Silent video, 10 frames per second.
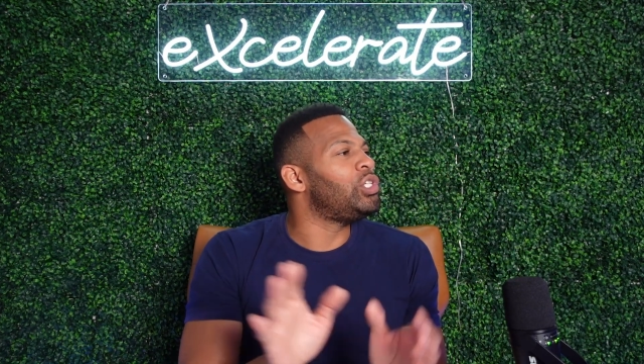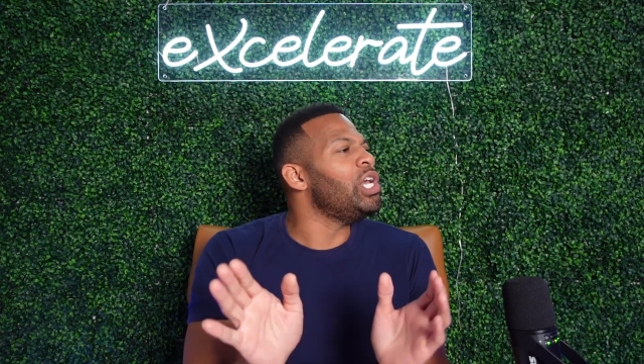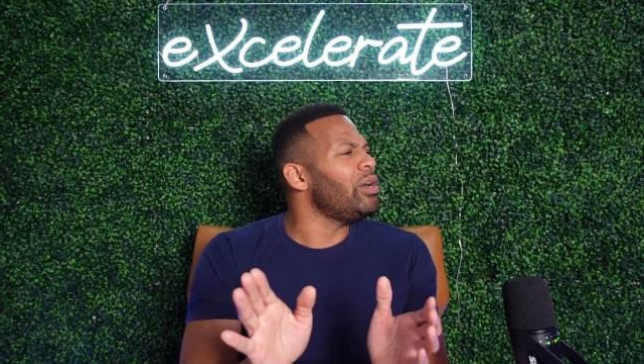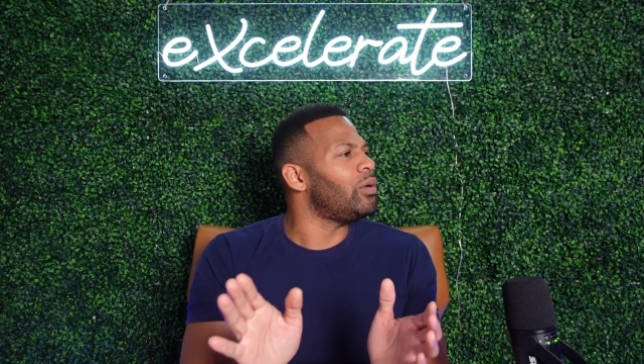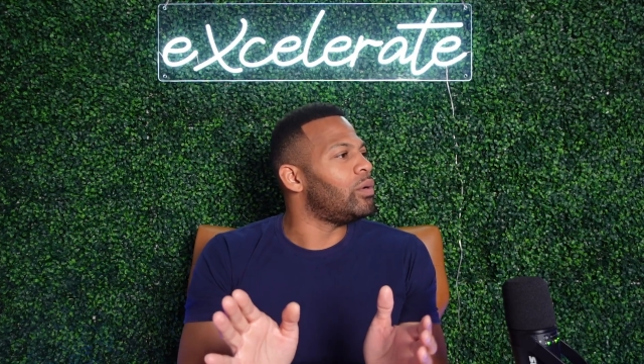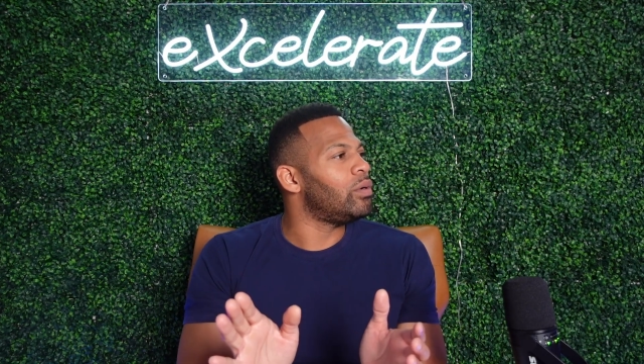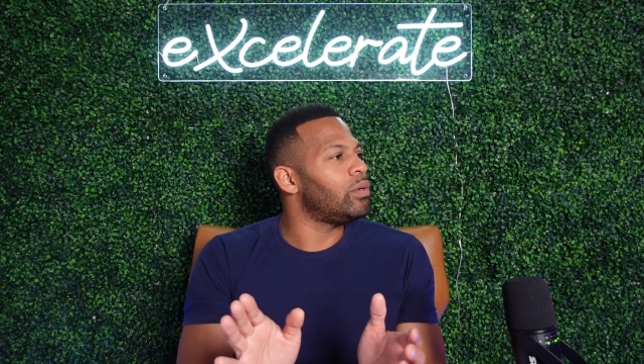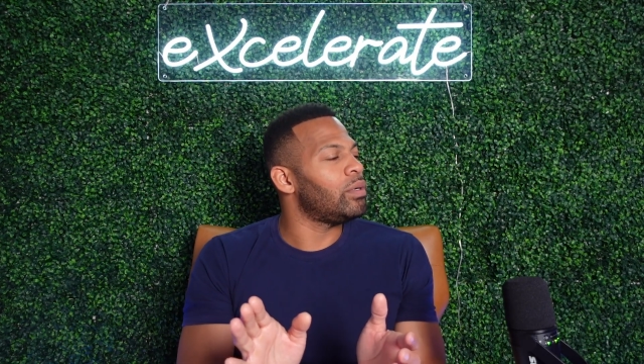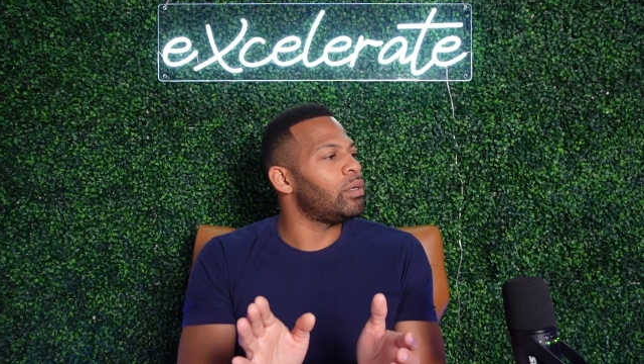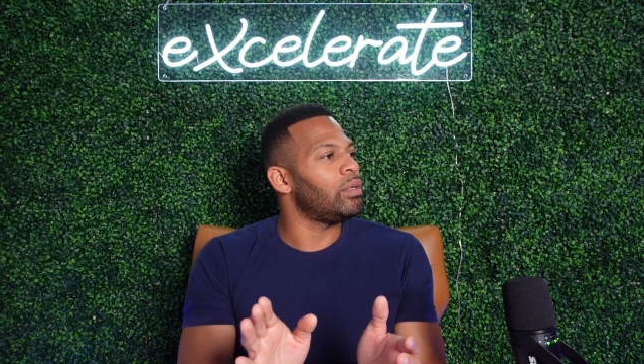chill.
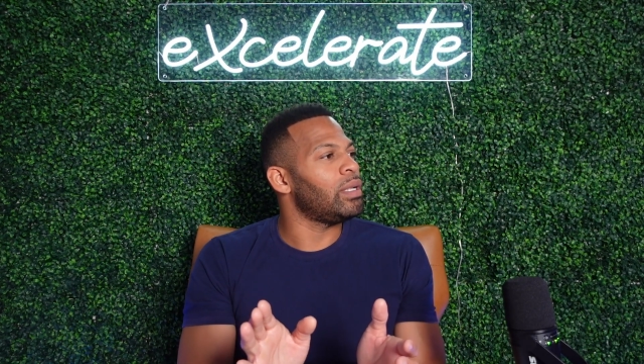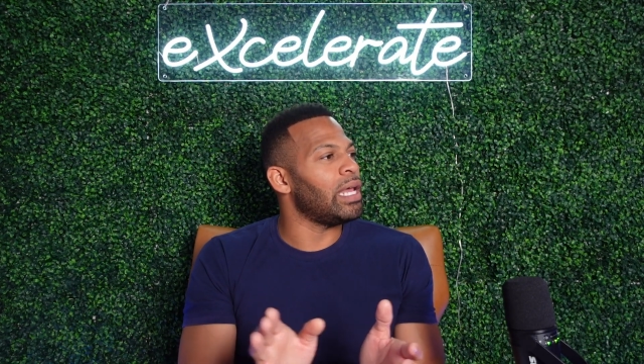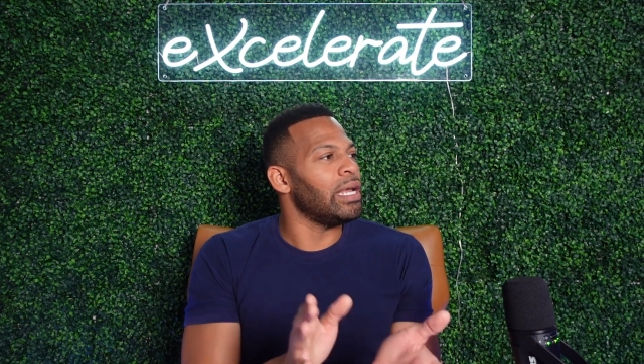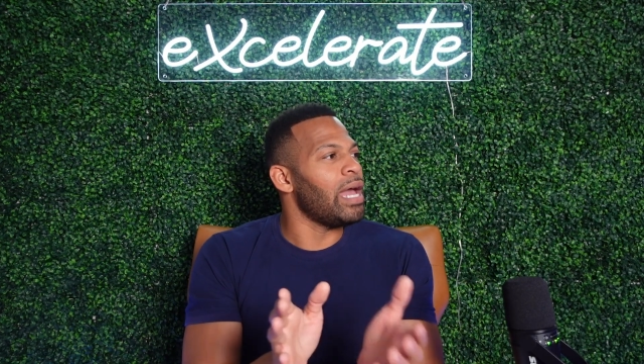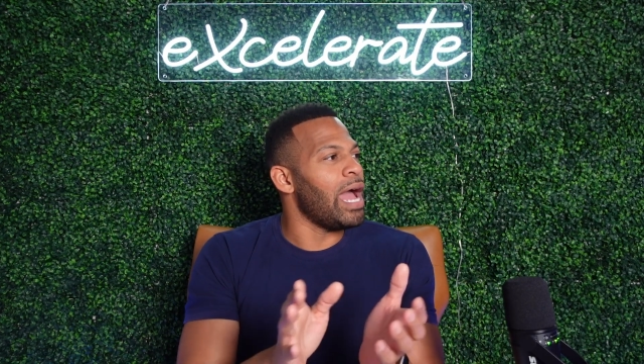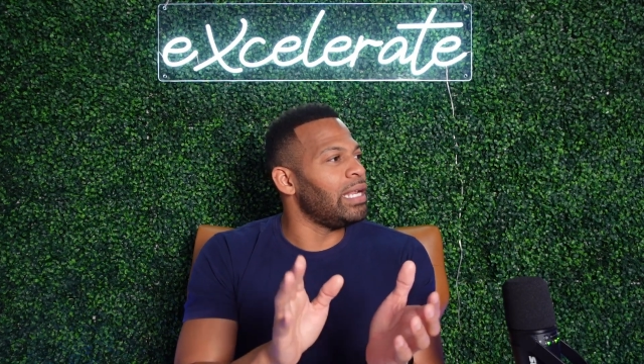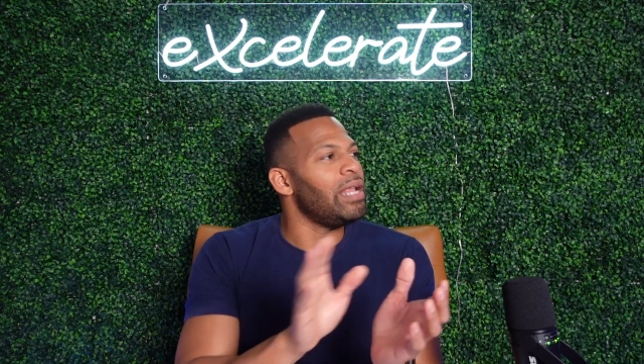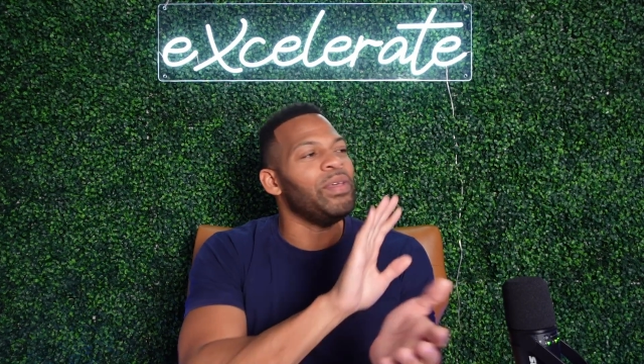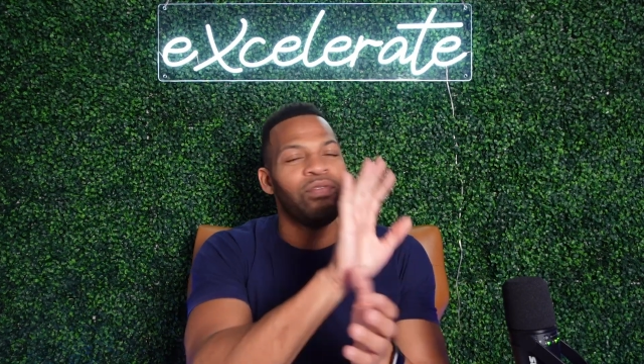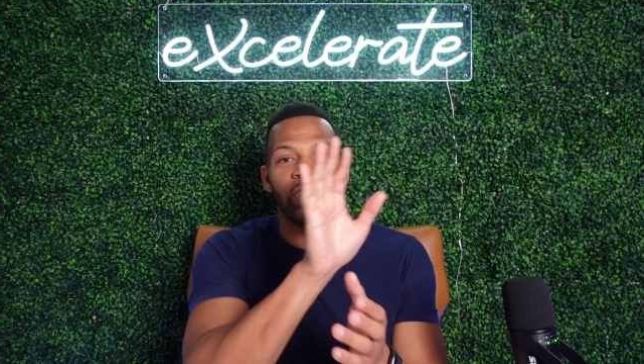Like
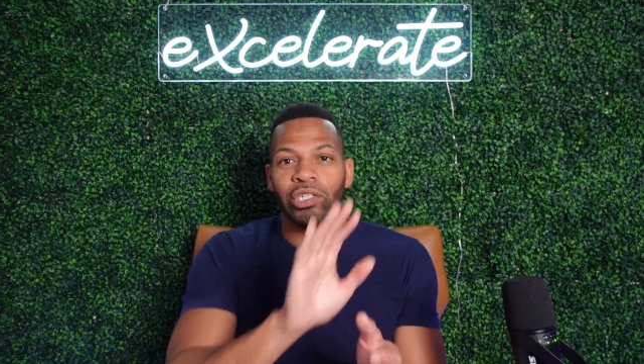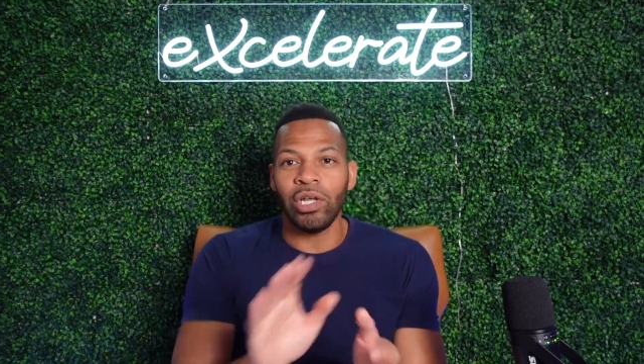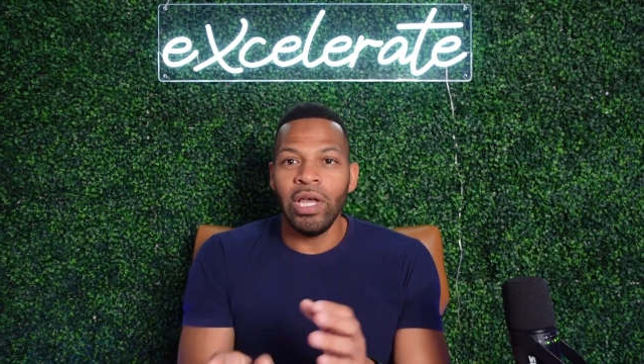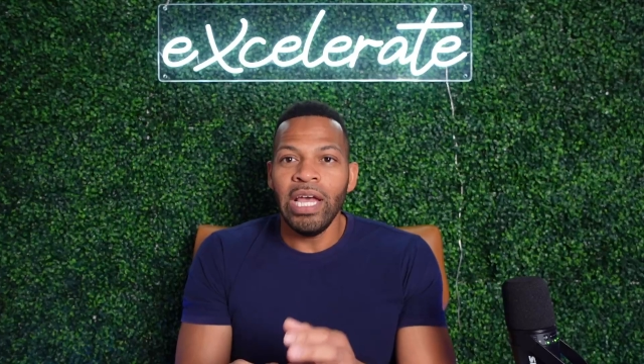let me finish.